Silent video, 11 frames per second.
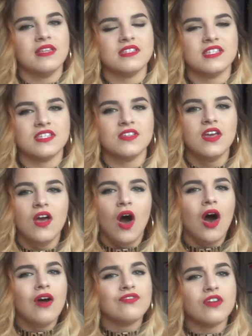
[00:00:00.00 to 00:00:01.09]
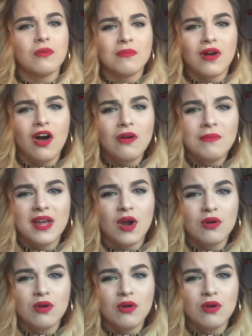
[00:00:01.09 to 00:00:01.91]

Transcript: And this is all for all my